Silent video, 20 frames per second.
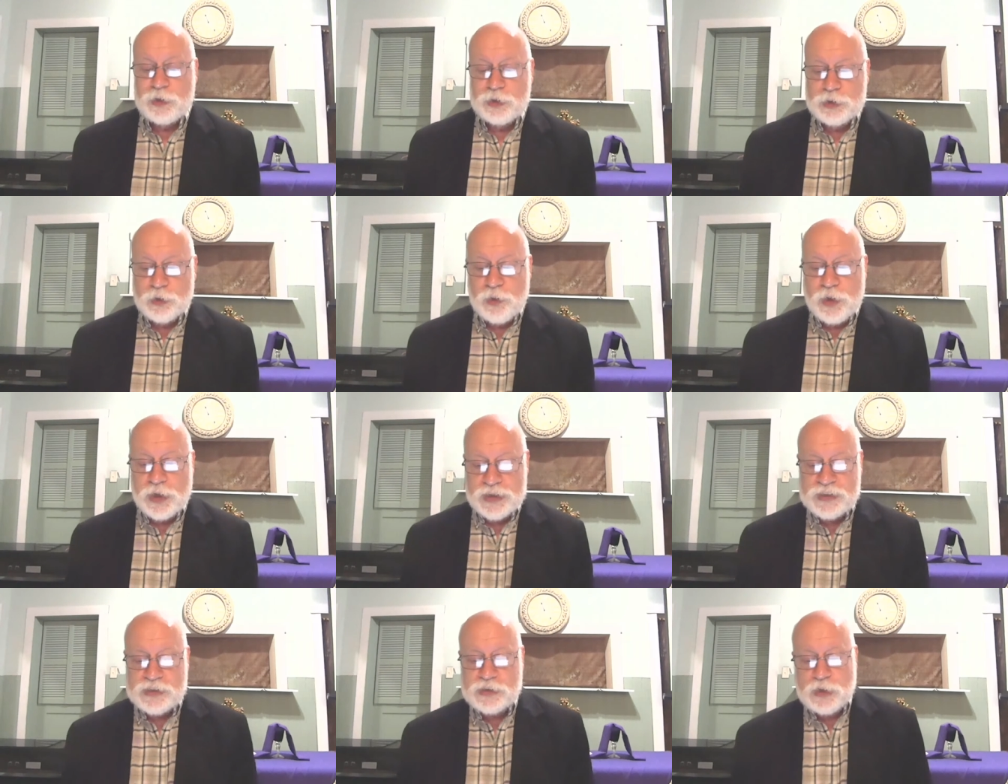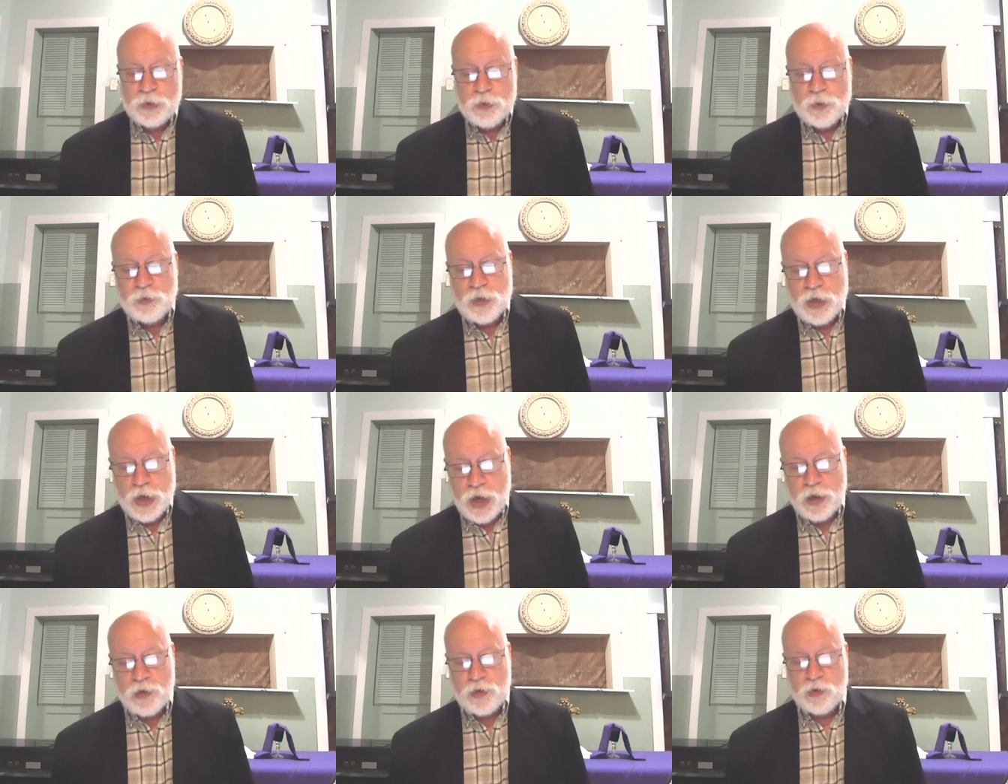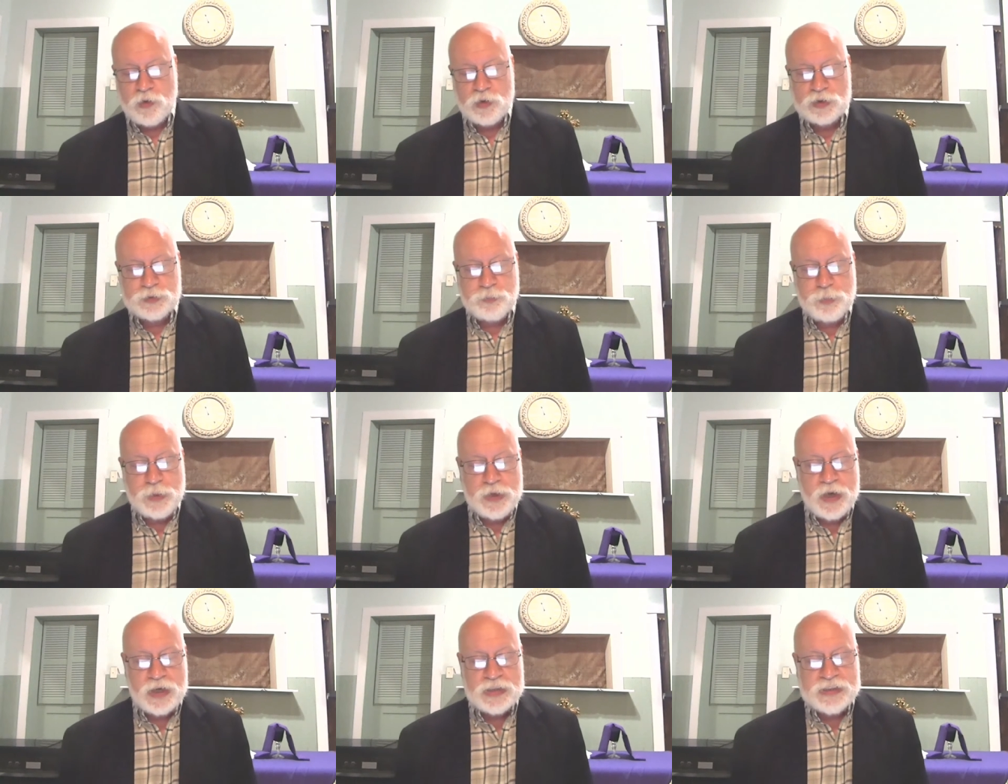to exclude others
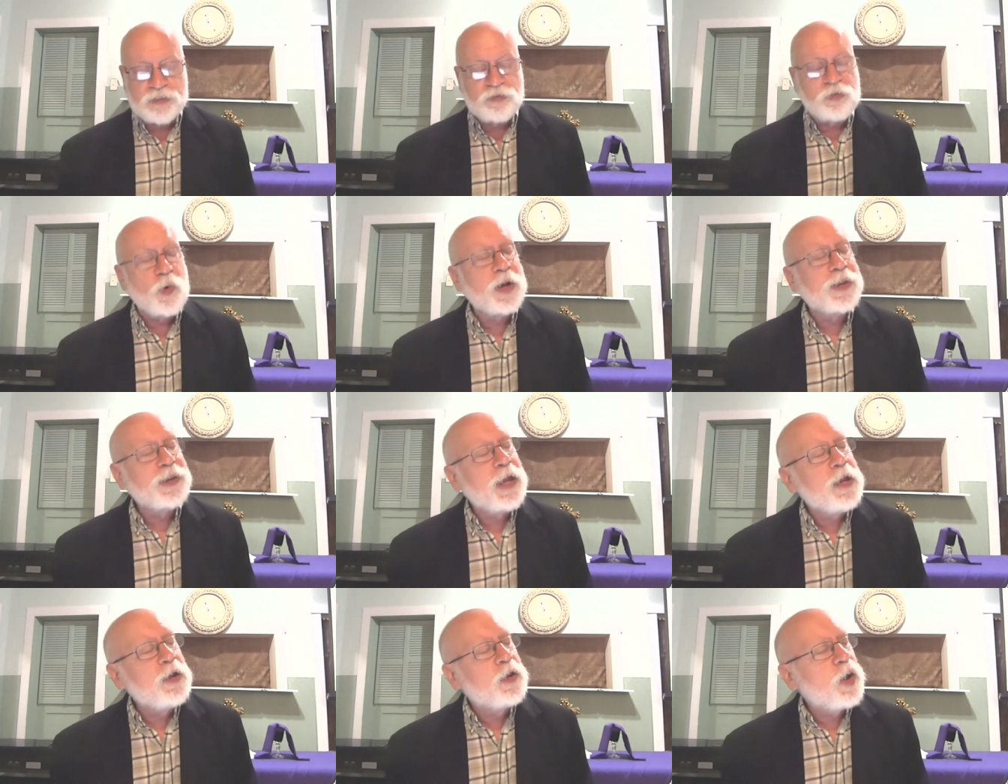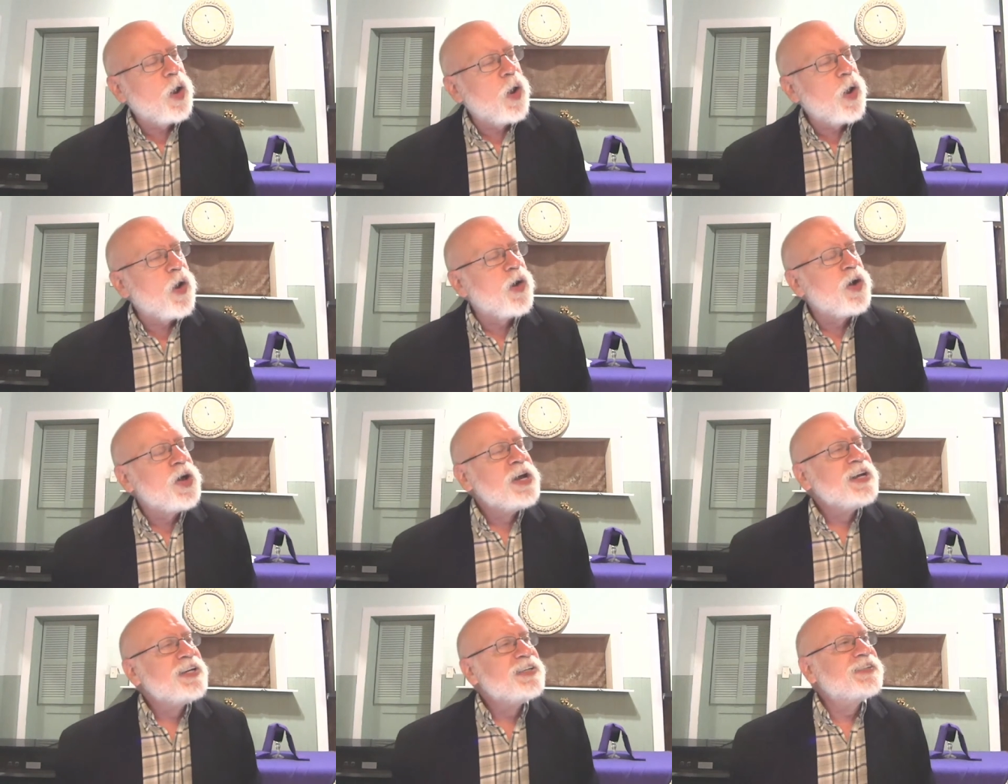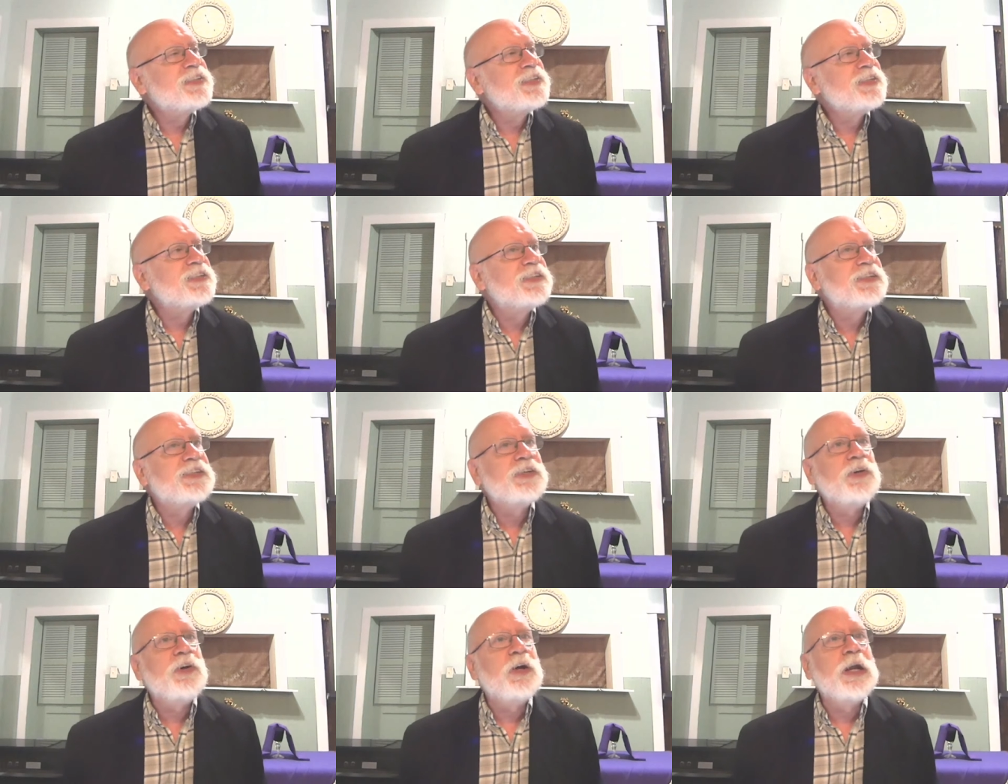because of what they call
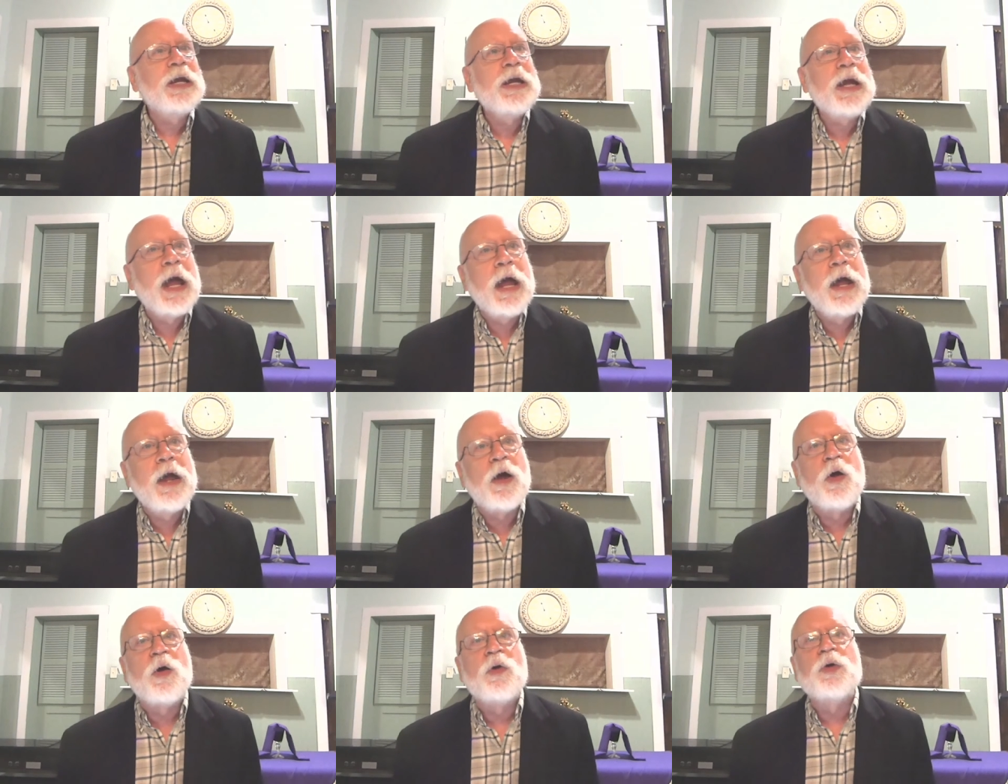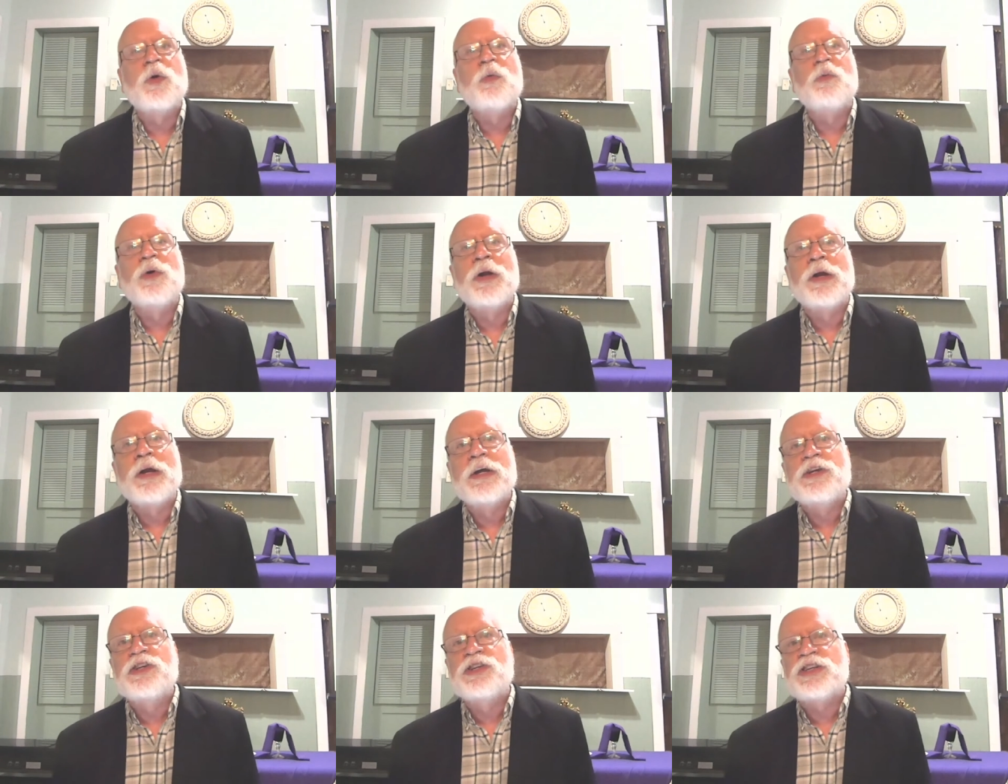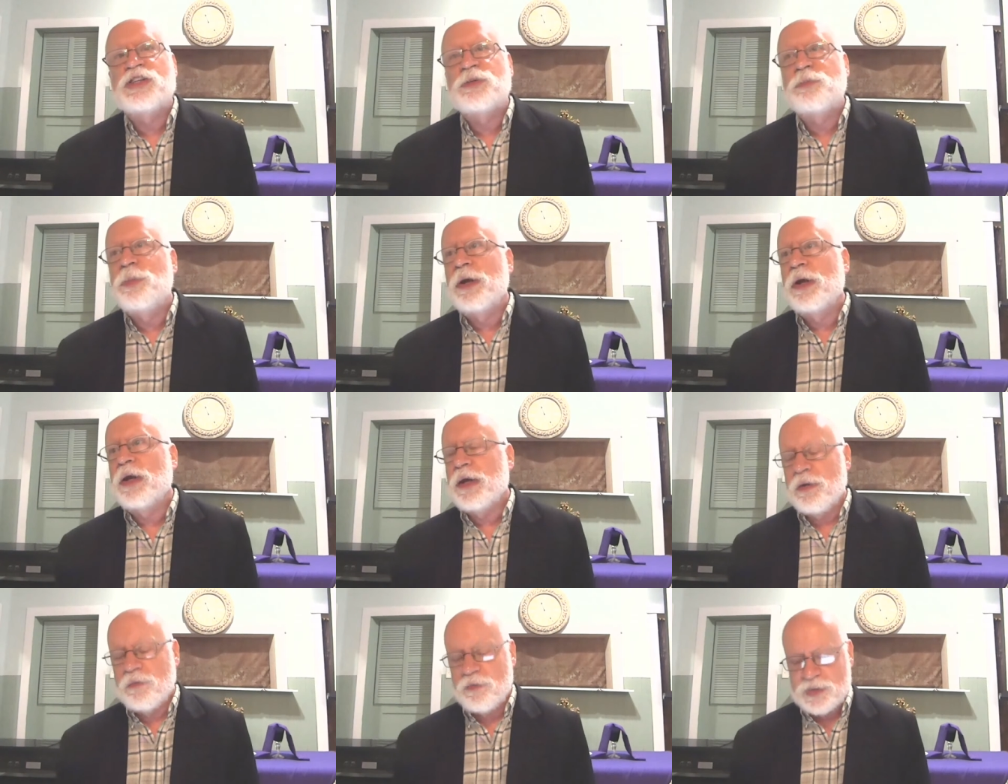sincerely held religious
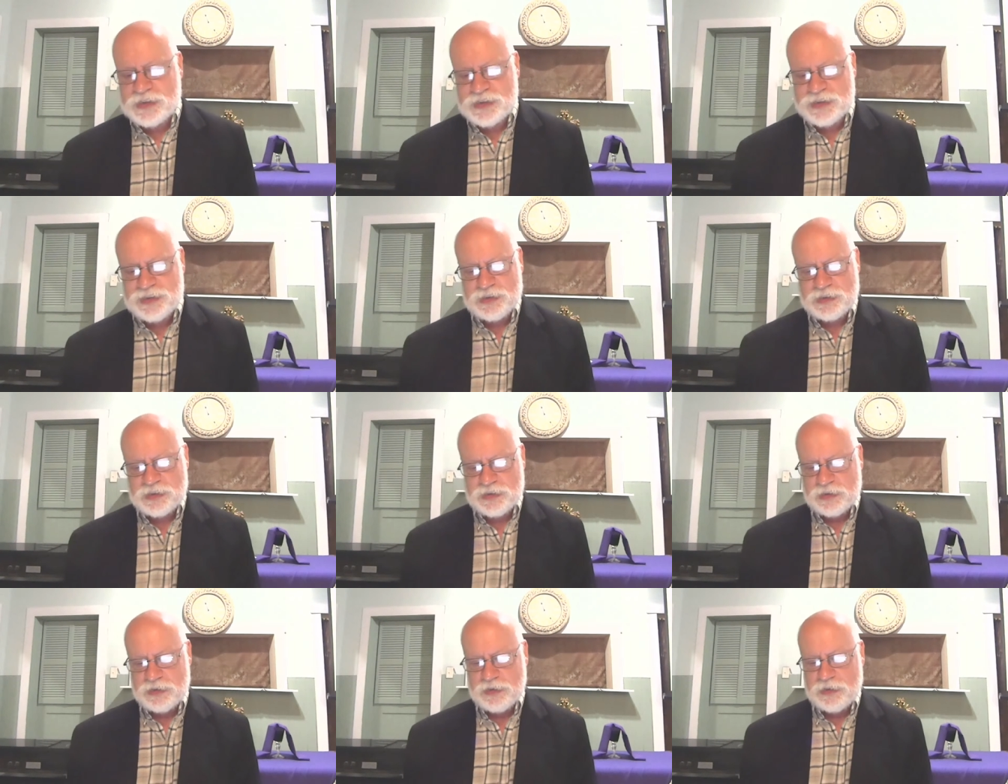beliefs.